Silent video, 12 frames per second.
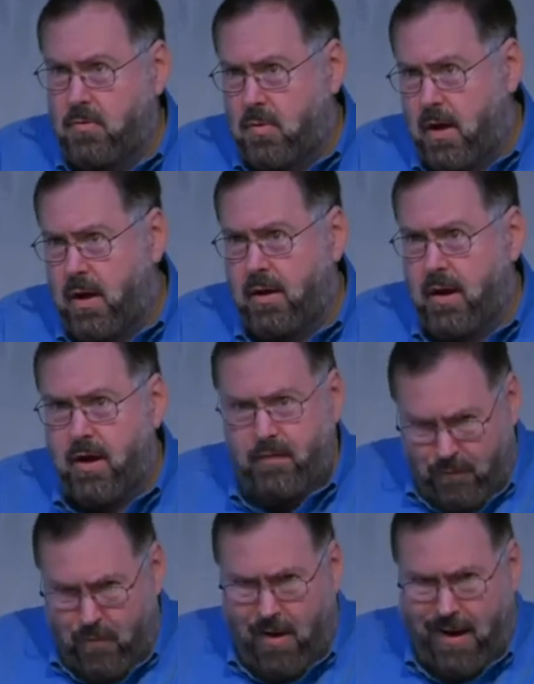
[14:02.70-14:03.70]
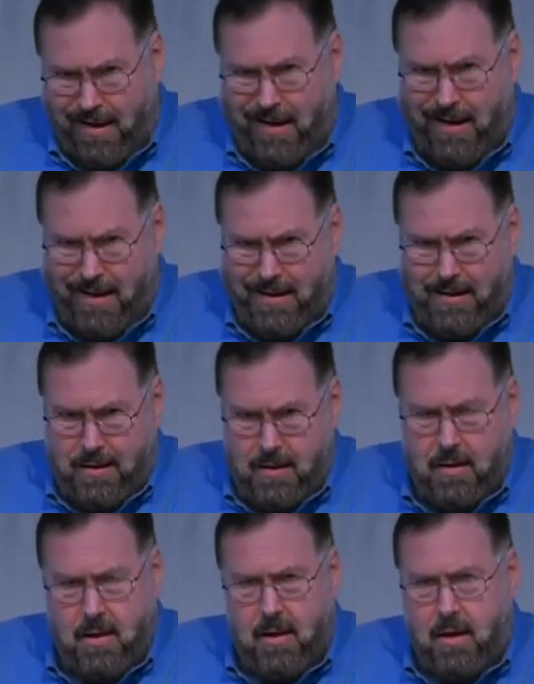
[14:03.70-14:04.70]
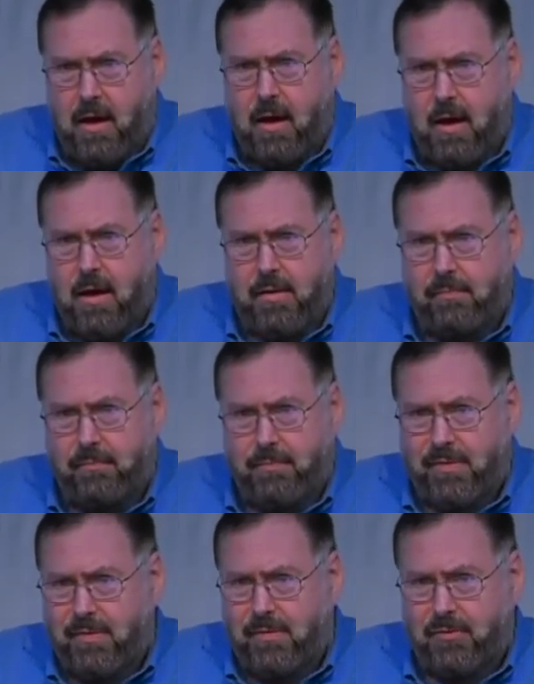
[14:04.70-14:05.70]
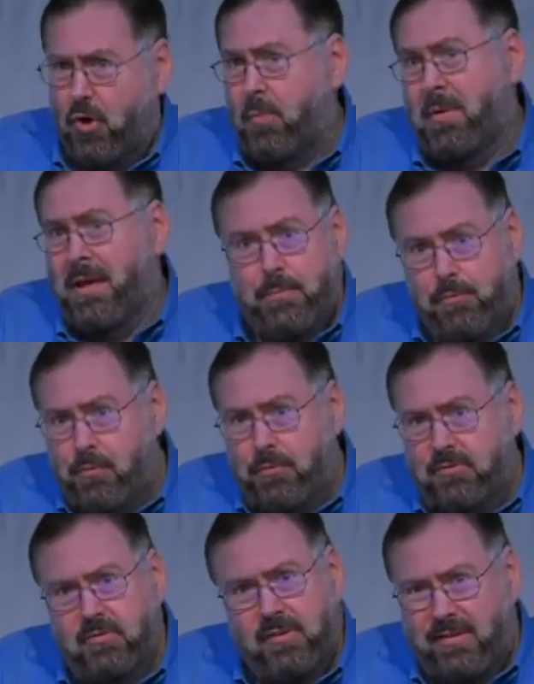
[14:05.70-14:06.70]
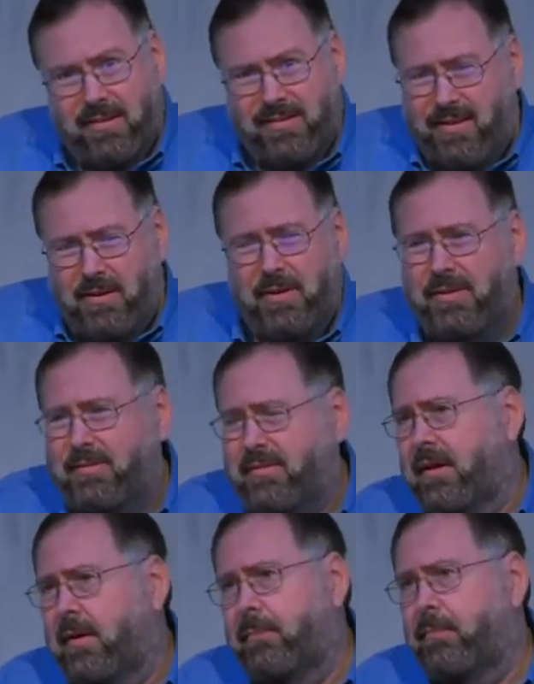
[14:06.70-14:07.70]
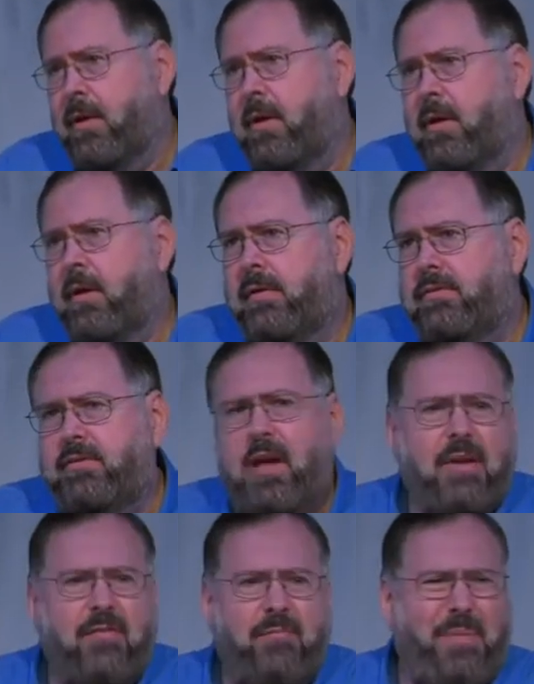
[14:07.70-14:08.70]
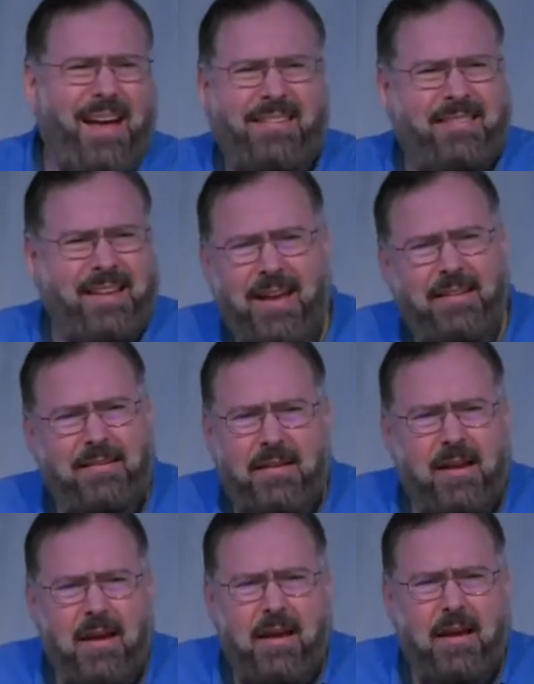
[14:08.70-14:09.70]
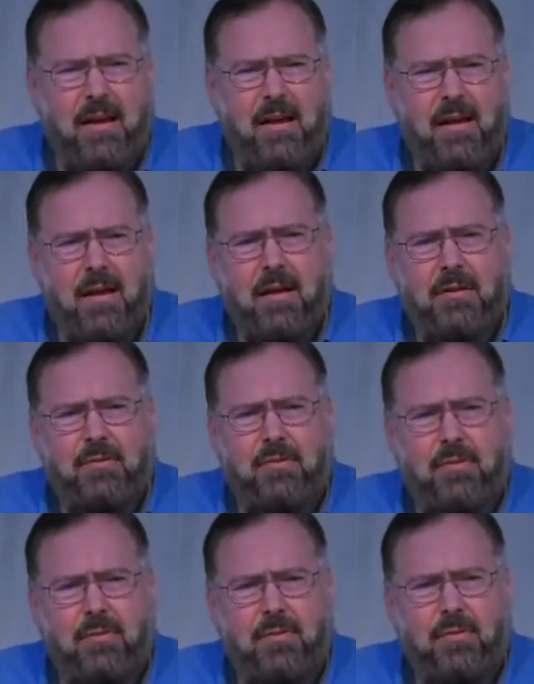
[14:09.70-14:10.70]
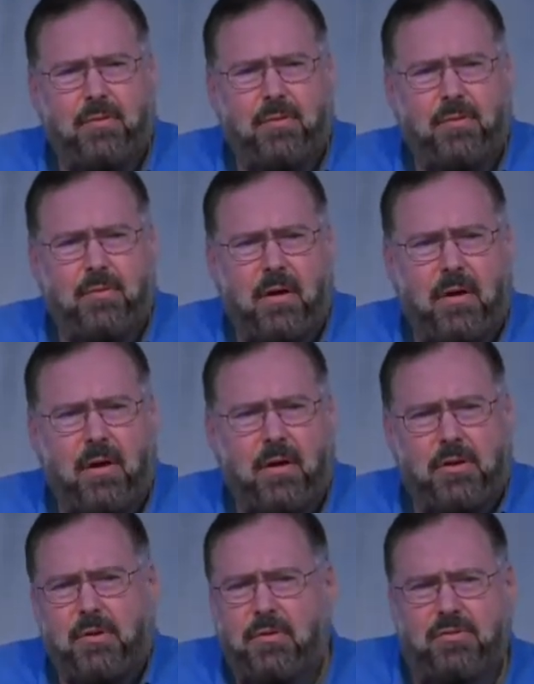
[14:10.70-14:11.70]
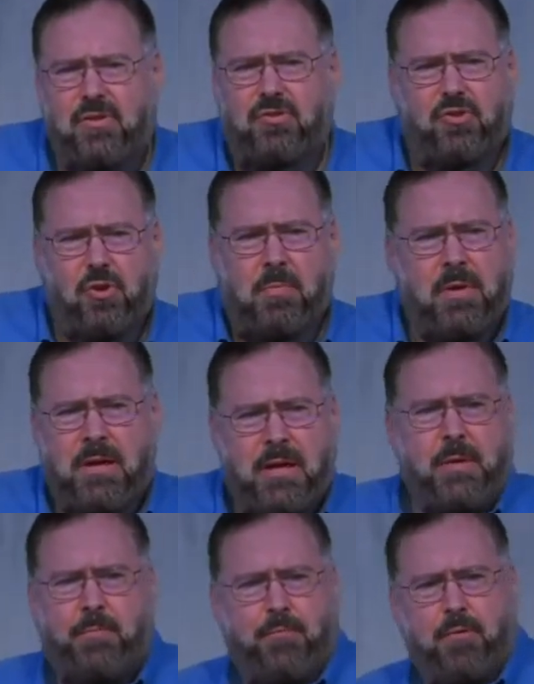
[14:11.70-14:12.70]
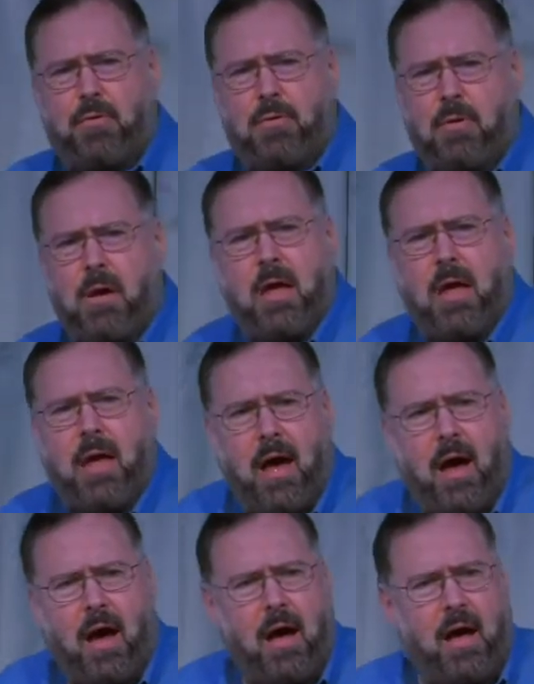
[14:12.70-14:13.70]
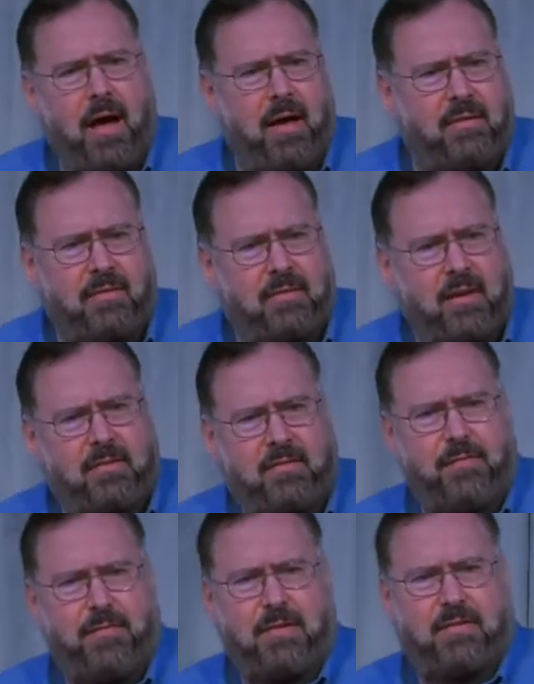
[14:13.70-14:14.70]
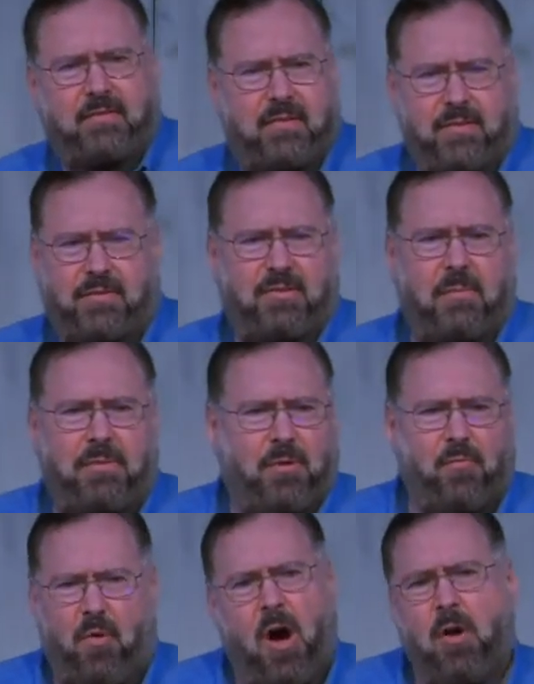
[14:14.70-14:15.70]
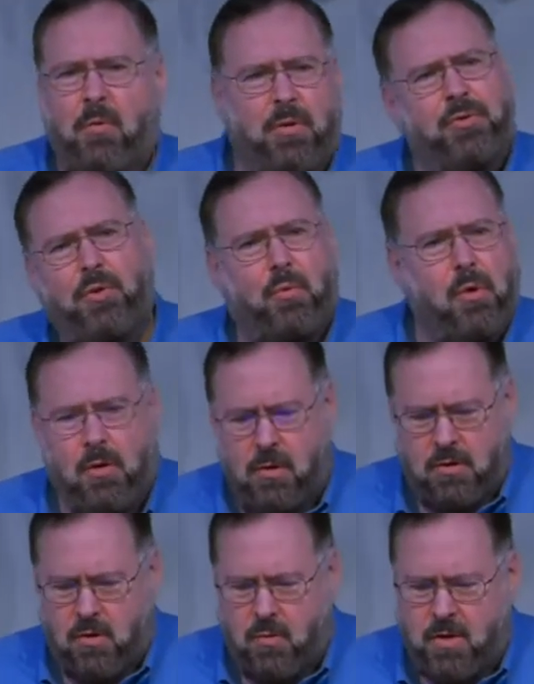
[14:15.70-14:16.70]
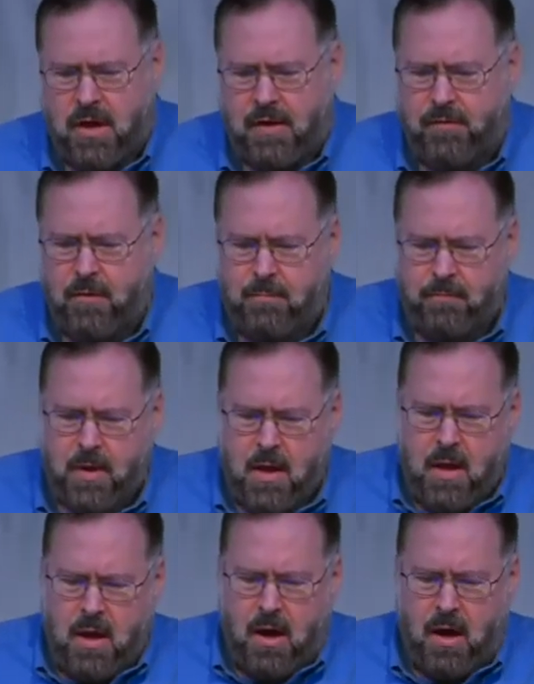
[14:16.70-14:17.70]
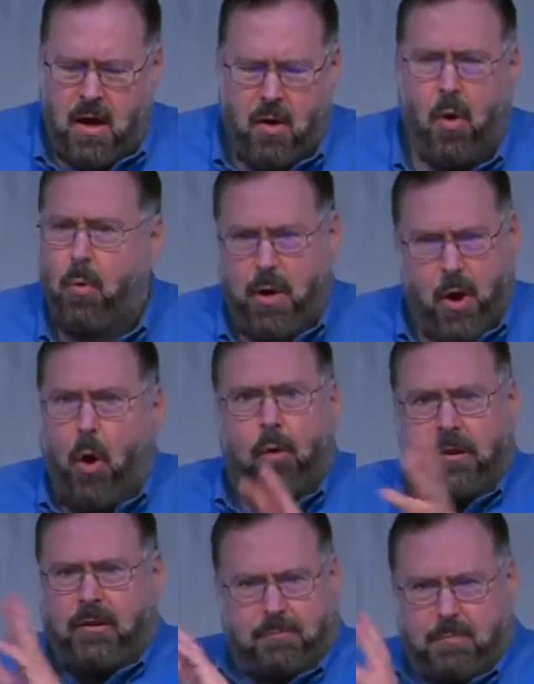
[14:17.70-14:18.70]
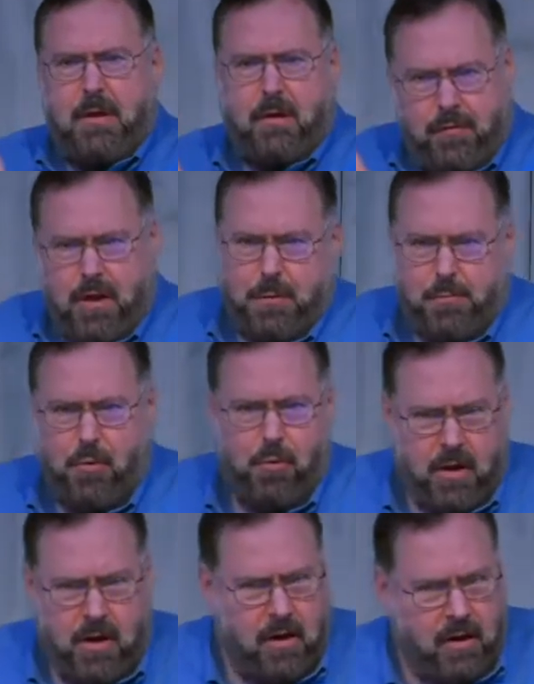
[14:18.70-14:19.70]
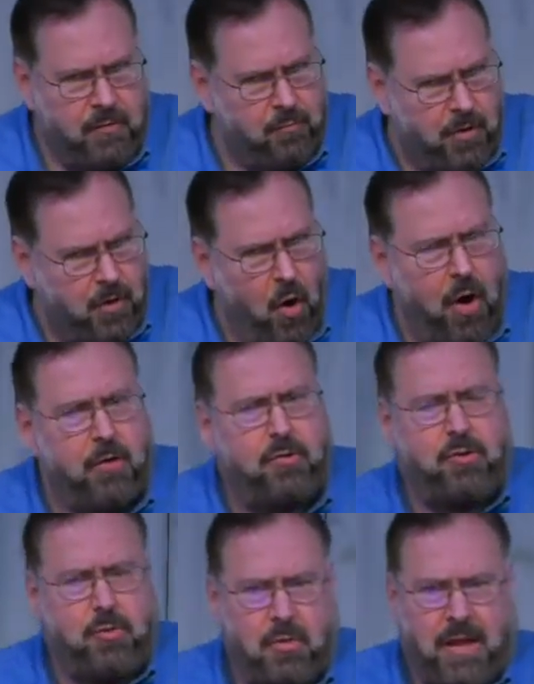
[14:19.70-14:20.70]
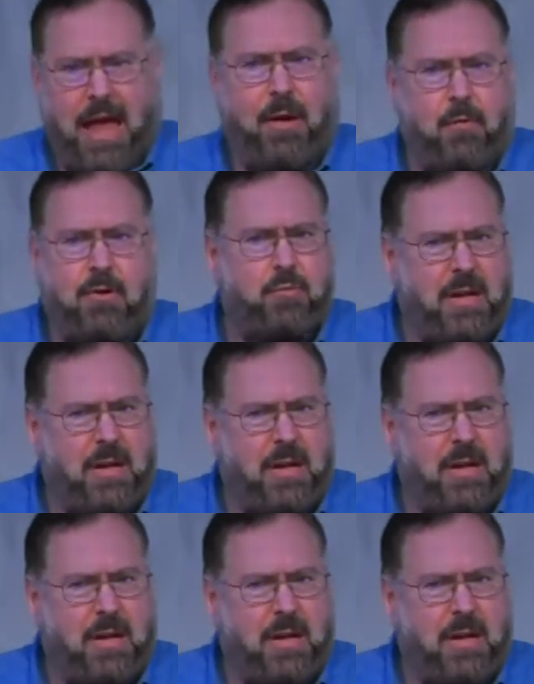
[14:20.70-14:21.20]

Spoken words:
the way, FYI, term Hebrews, and it's kind of passé today to use the term Hebrew as if there's something wrong with the word or whatever, or we only speak of Hebrew in regard to language.